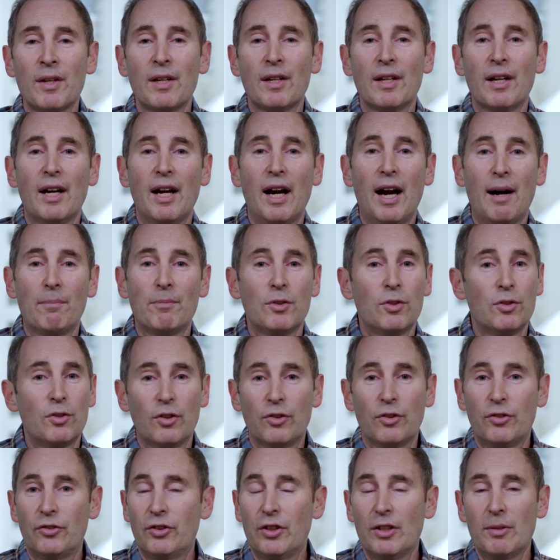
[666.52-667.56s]
you
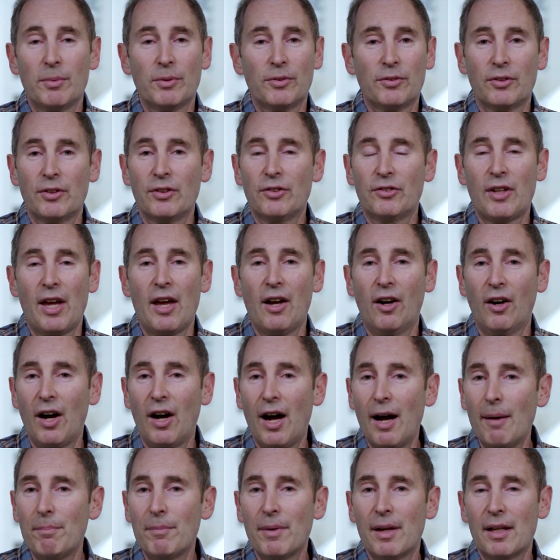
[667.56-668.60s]
just seamlessly scale
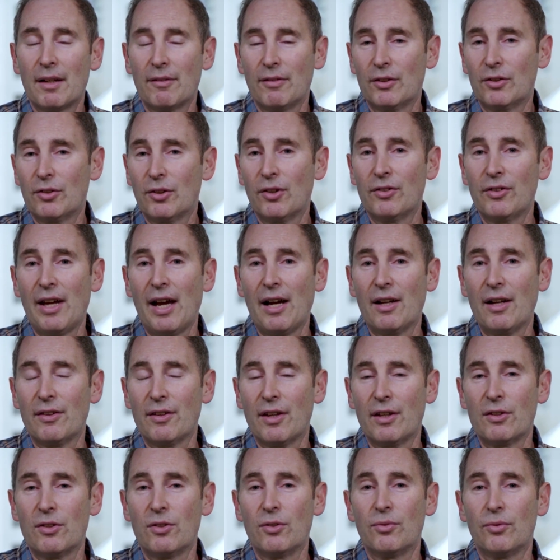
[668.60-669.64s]
up. And if it turns out
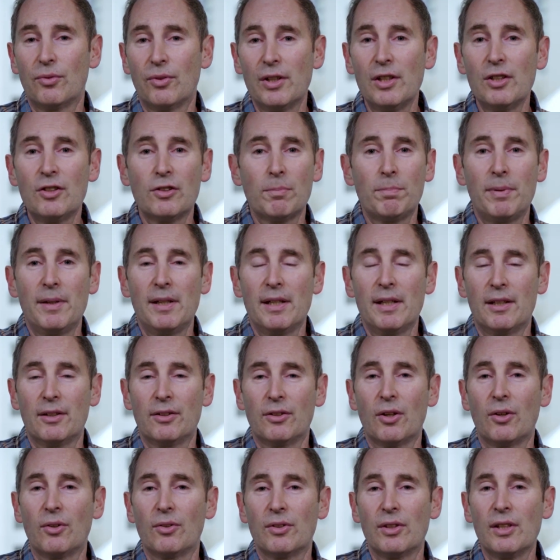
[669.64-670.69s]
that you've reached a peak and
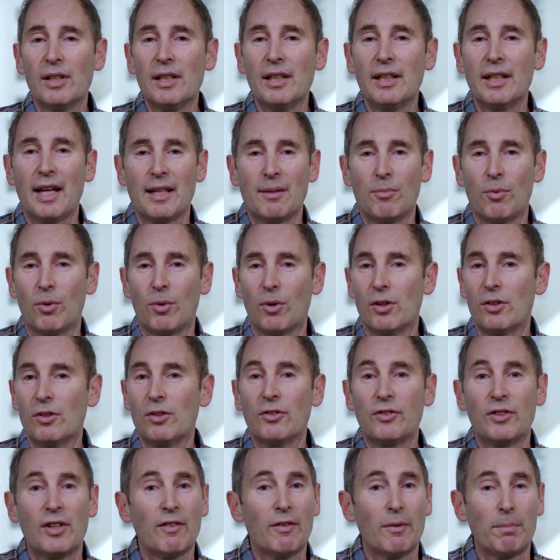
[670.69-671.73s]
don't need it anymore, you
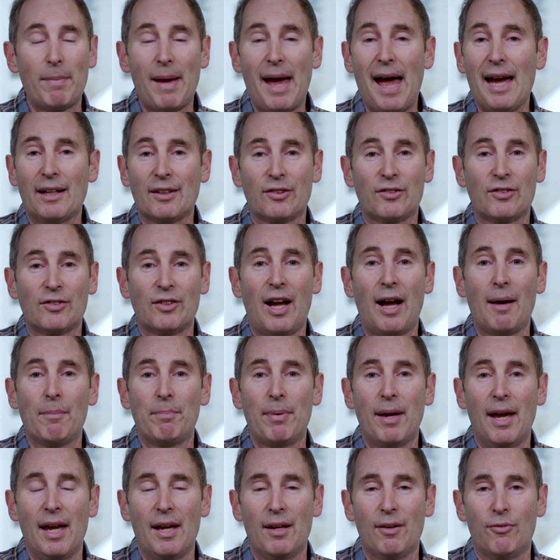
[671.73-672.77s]
just give it back and stop
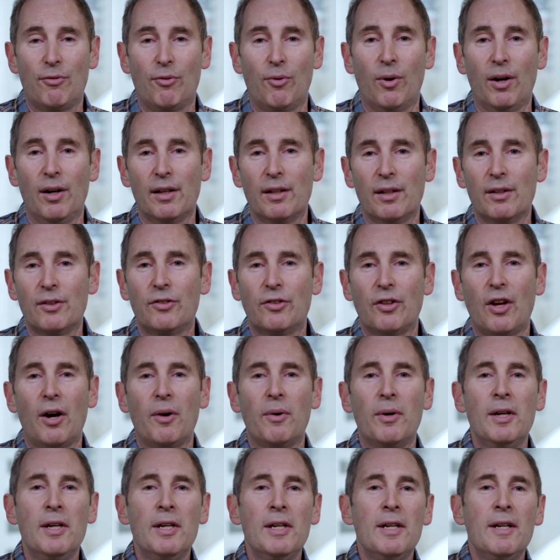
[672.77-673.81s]
paying for it. And
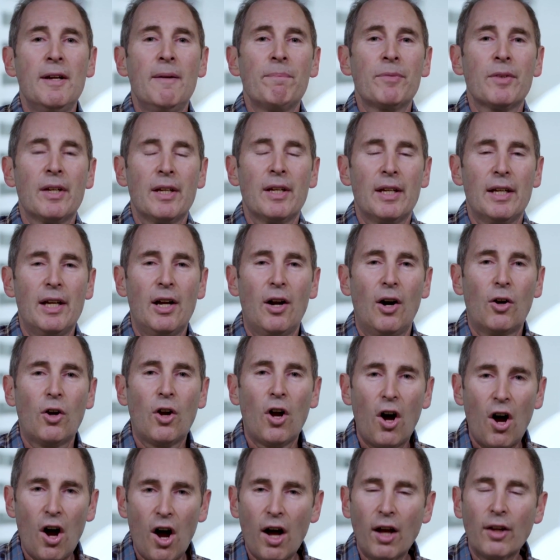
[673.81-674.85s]
so,
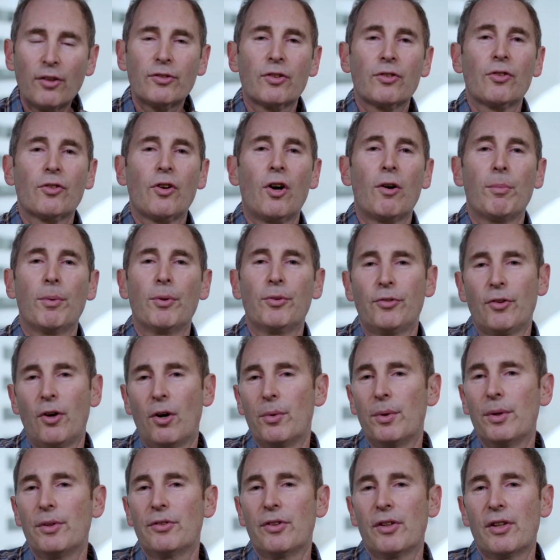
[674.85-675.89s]
cost is almost
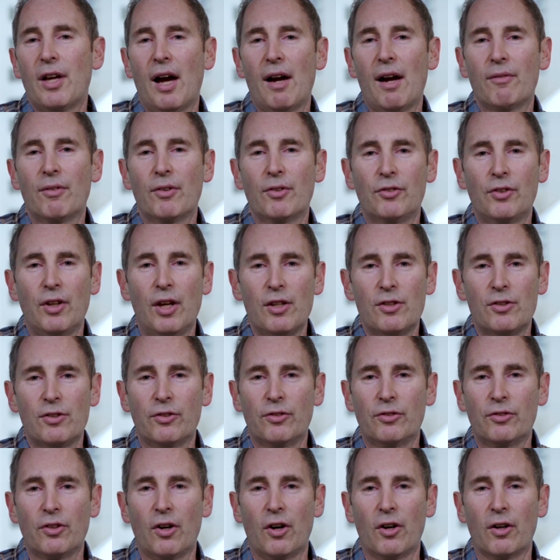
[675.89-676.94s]
always the conversation
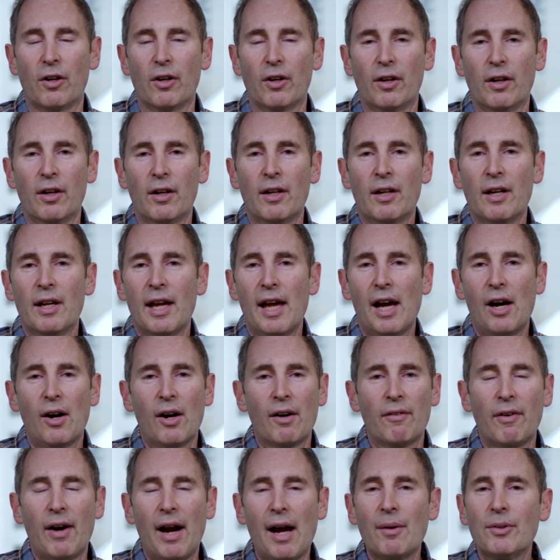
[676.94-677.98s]
starter.
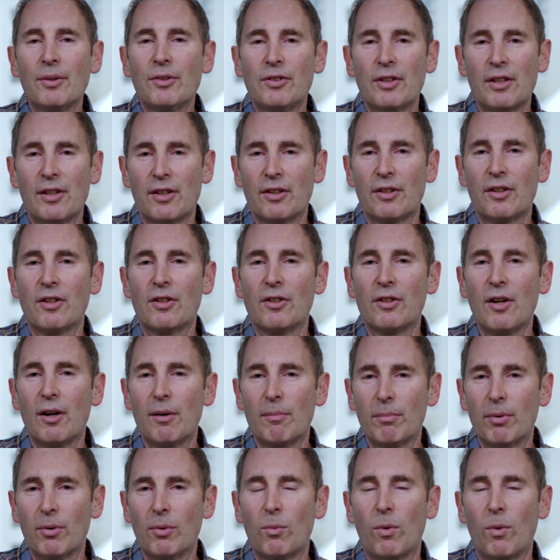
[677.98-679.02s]
However, I would say that the
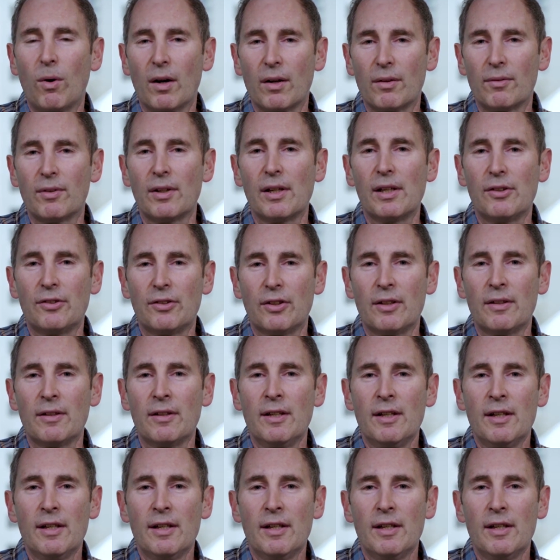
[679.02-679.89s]
number one reason